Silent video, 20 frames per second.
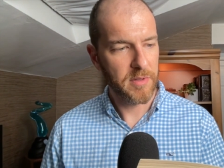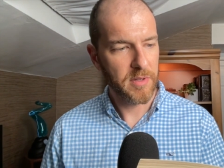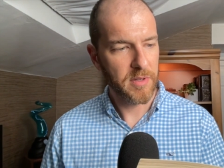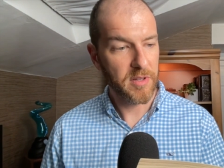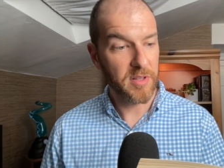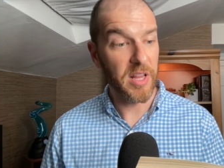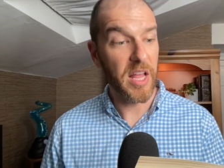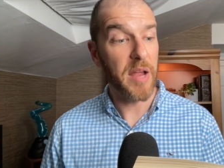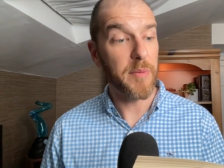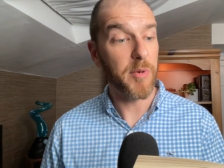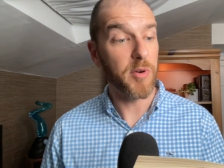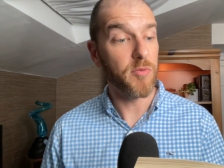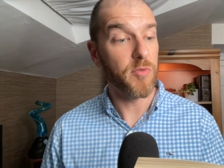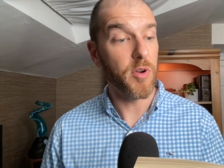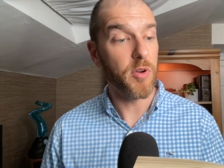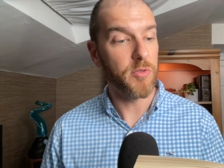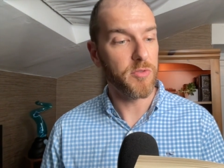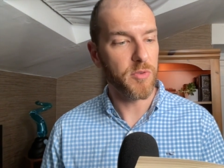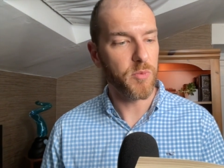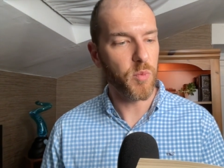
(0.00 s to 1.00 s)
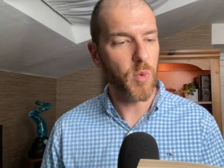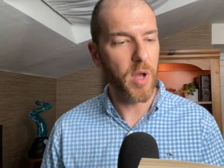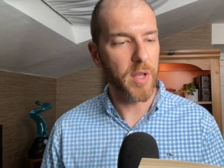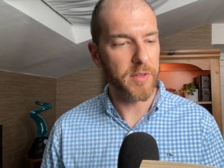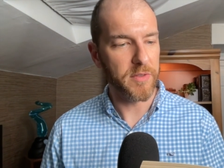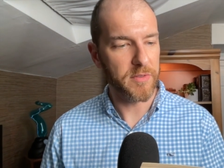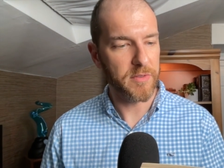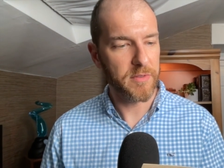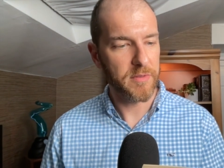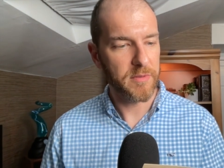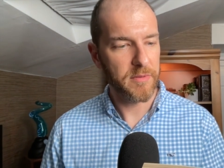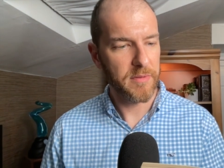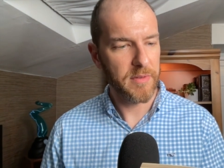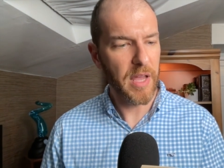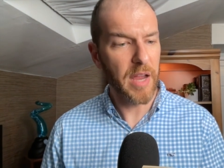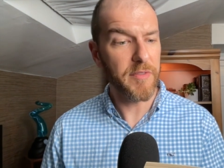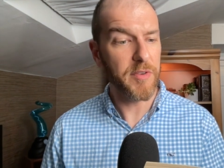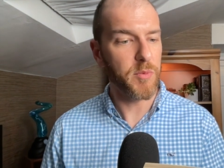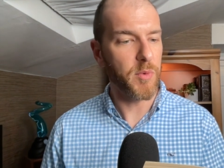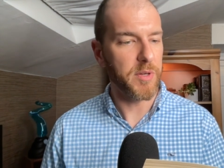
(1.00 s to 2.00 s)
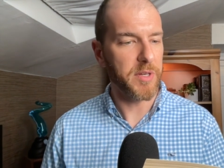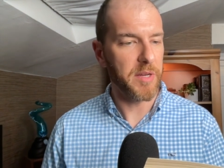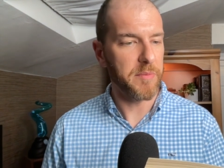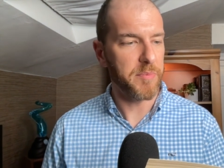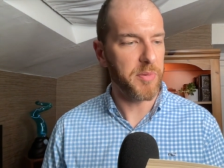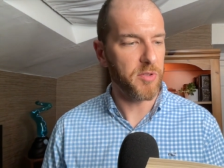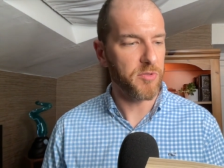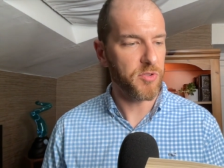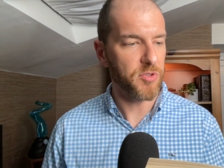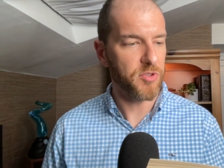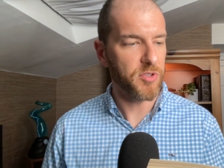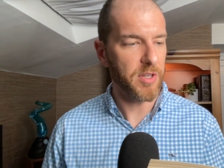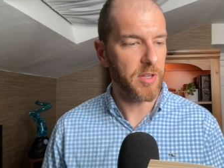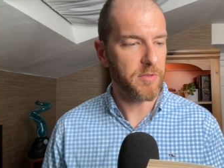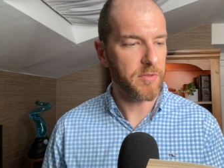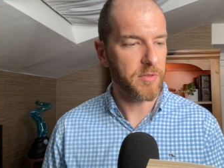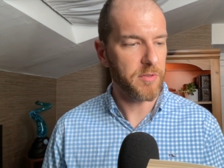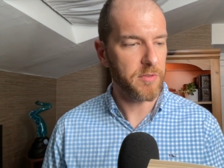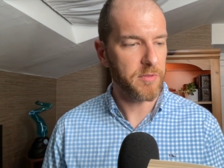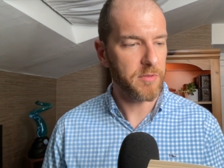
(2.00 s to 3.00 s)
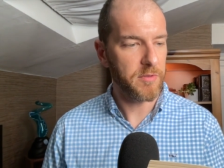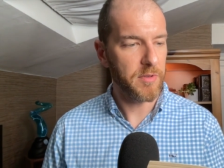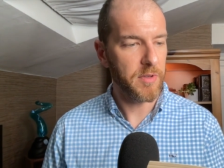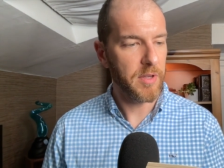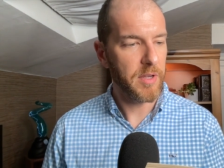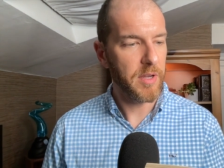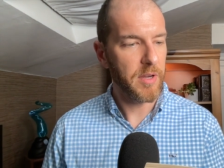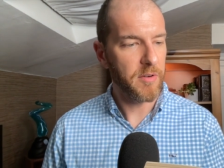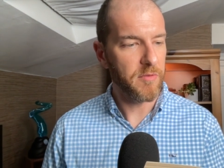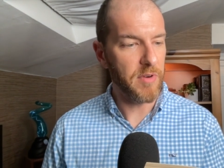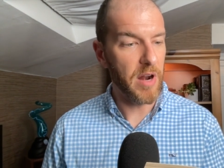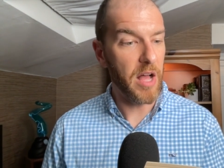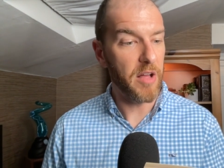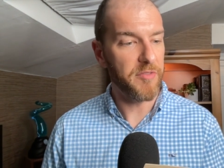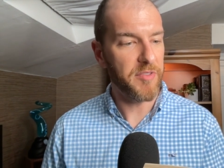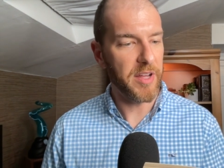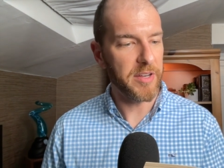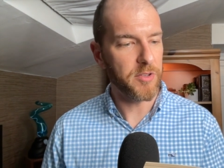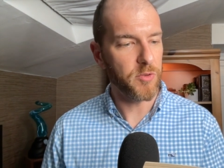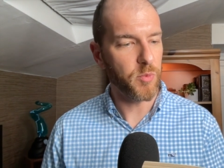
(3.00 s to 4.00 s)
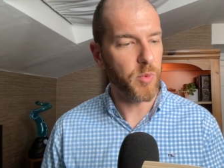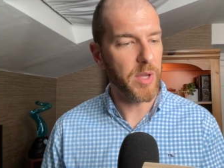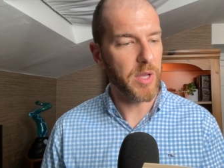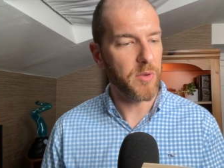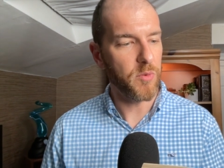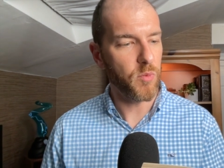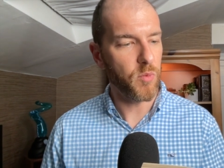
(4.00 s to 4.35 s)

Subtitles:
Clamor rose at once. Everyone had built the shelters. Ralph had to